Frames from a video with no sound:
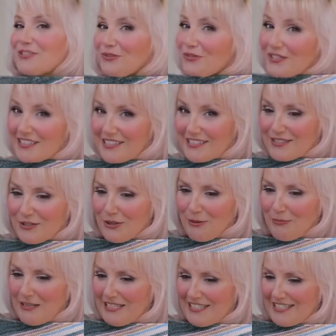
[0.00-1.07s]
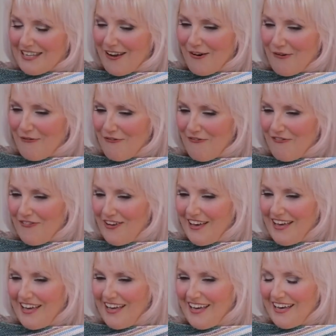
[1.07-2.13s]
do say so myself.
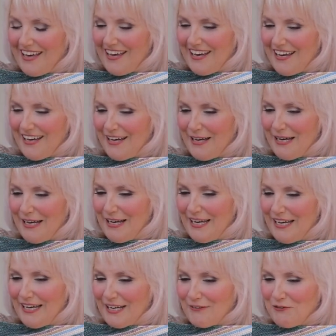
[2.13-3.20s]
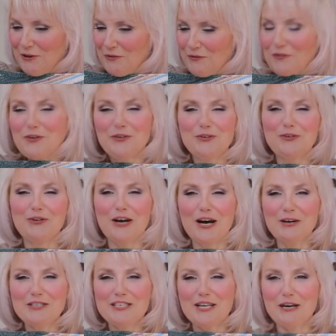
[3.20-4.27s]
A few of you,
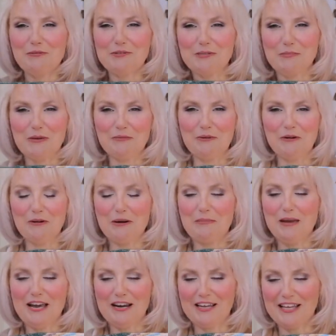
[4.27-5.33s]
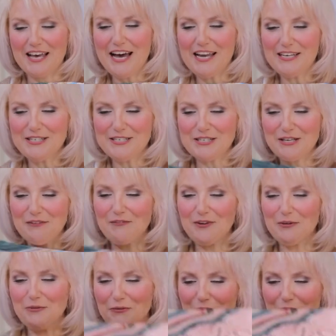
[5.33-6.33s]
I said I was a bit worried about the colours, and a few